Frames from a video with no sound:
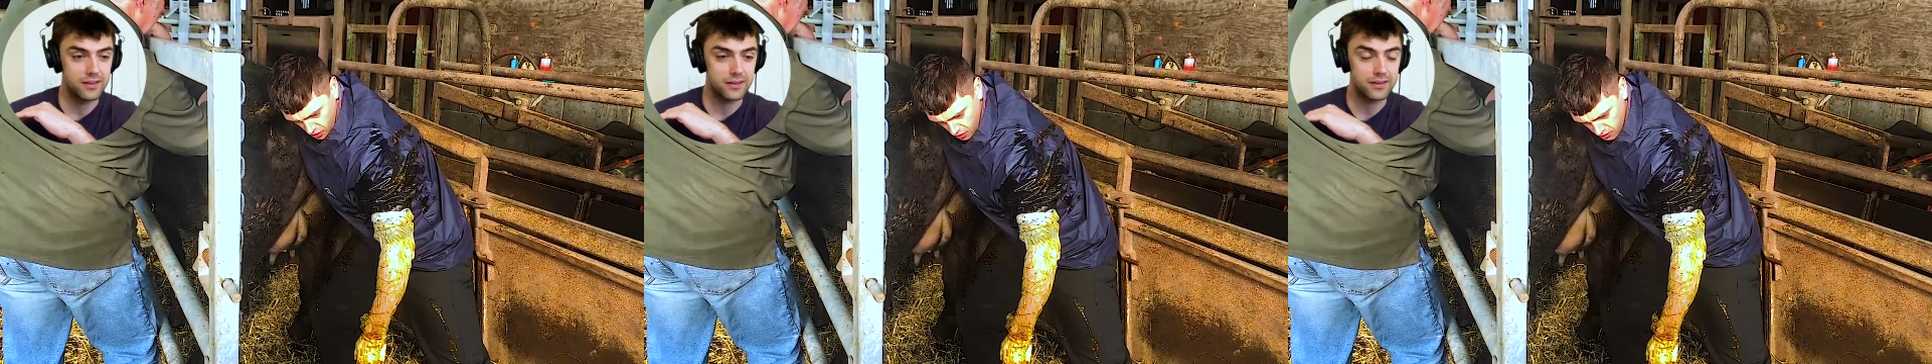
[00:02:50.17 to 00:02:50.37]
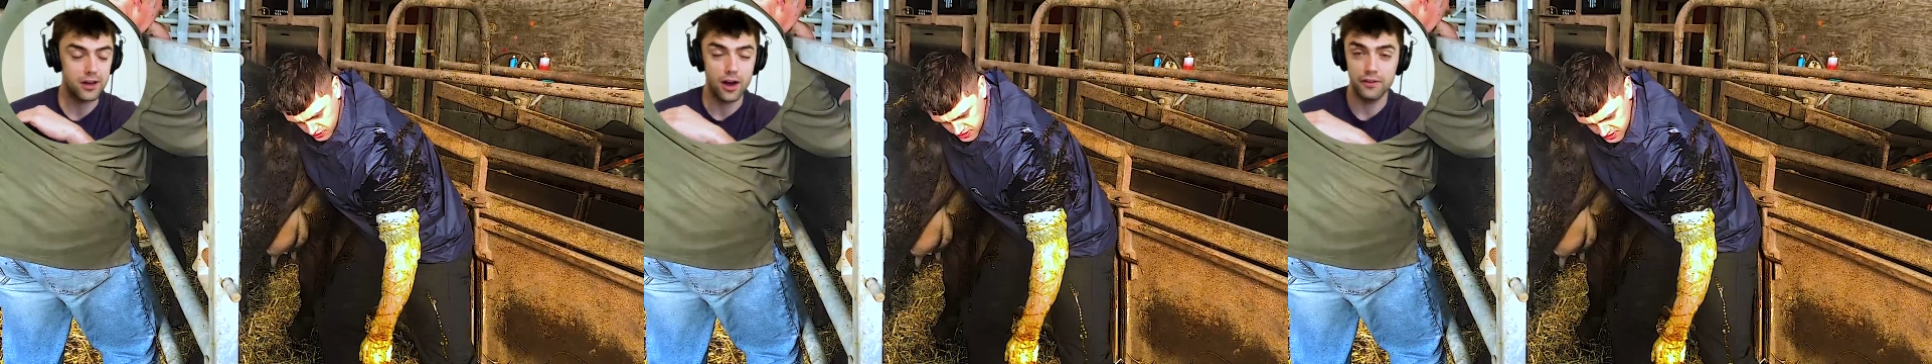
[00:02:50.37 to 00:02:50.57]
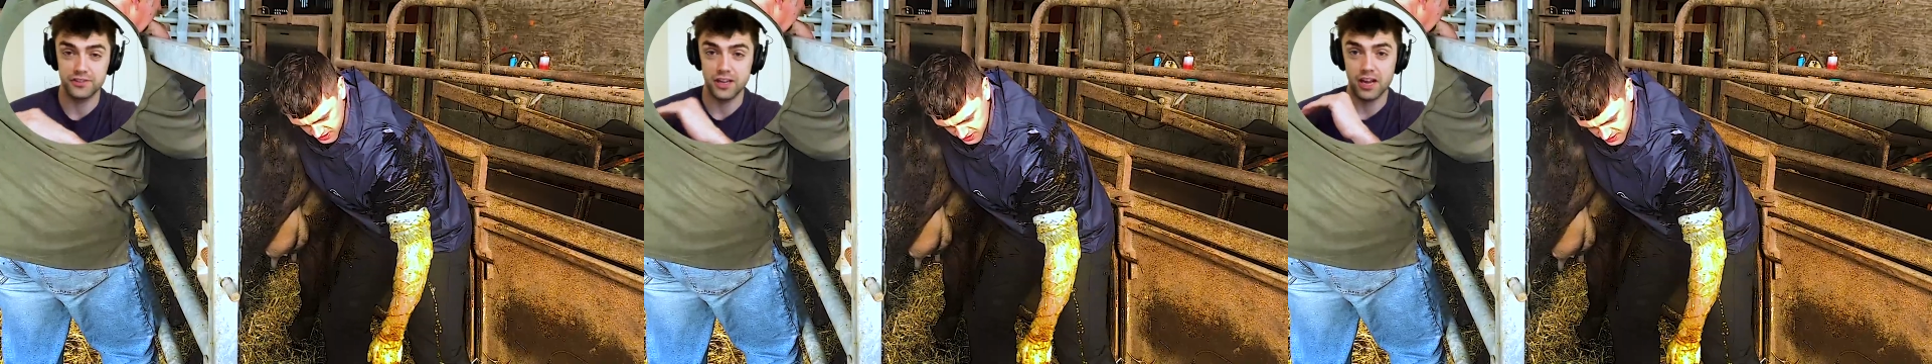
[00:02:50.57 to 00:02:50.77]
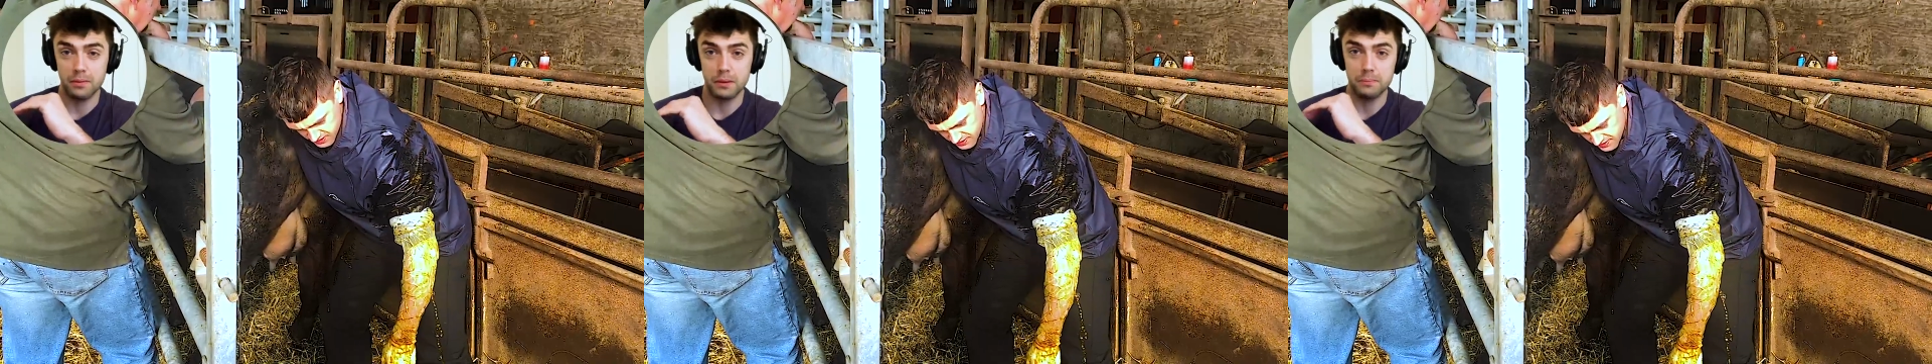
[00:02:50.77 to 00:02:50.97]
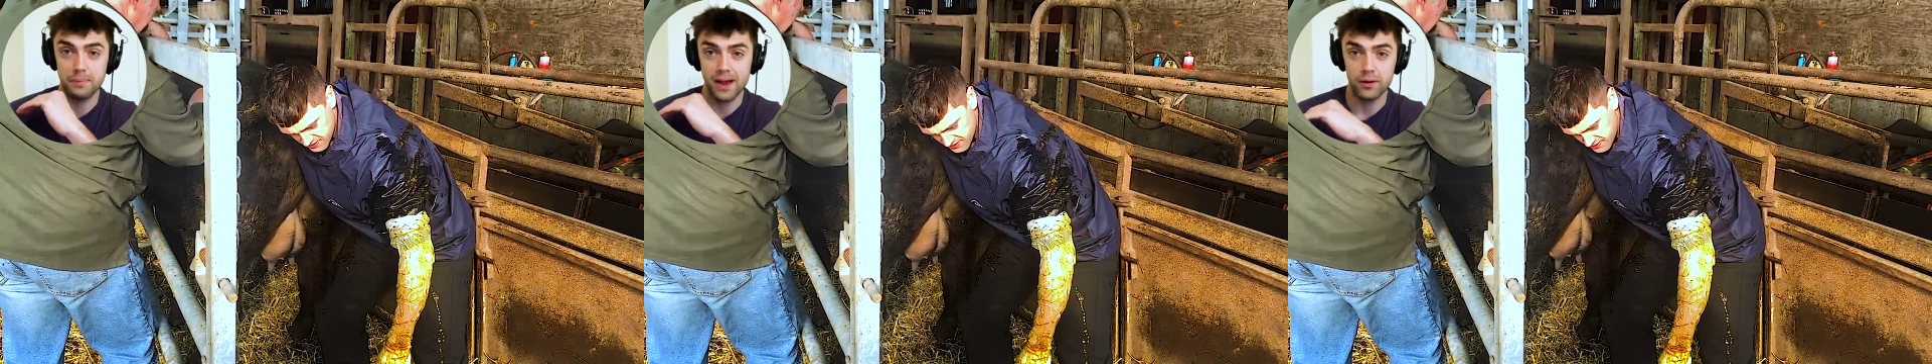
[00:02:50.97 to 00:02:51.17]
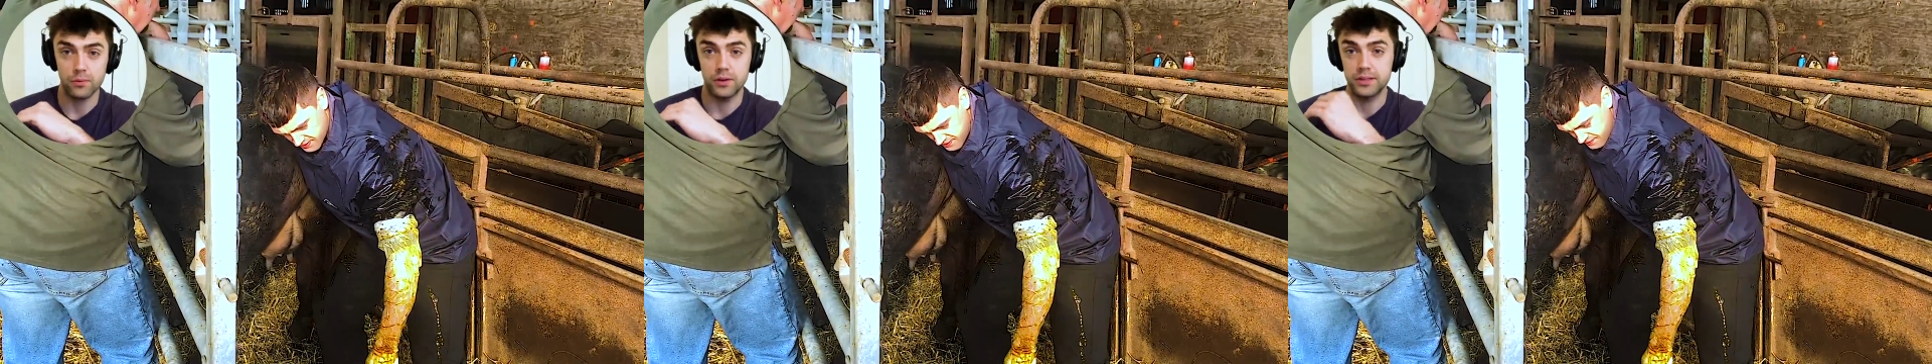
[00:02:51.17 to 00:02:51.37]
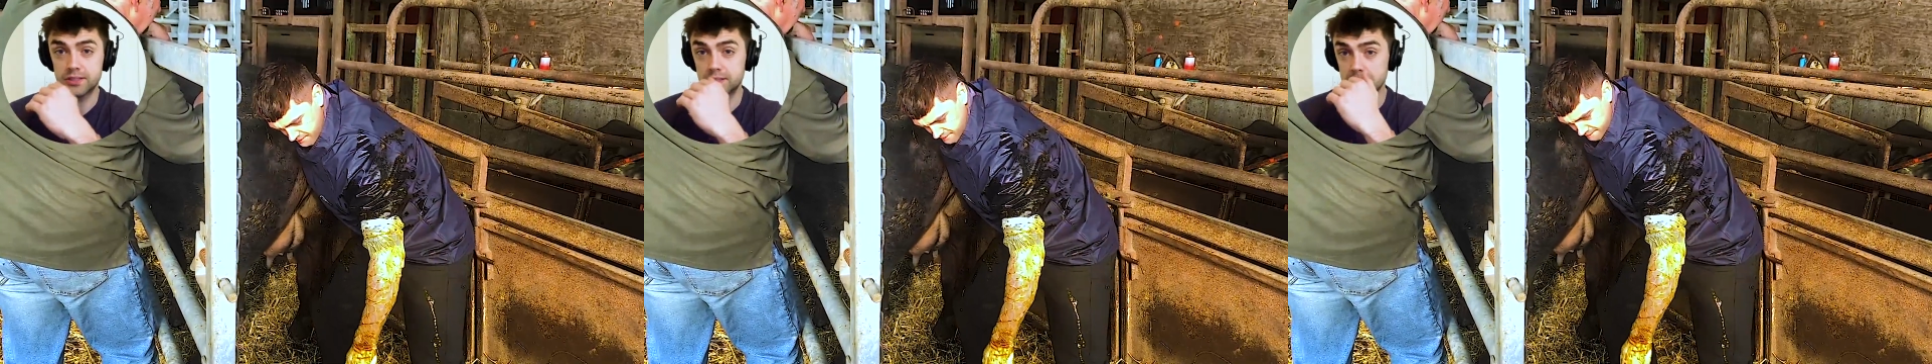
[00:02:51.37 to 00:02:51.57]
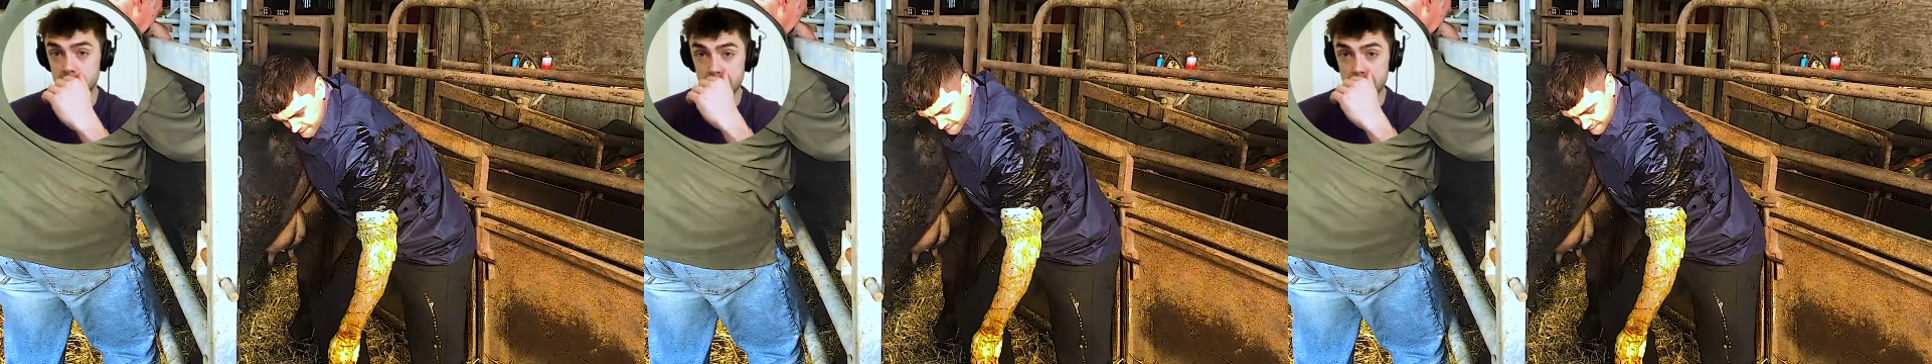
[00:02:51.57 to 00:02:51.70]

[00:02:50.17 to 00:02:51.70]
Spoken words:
calves that are coming backwards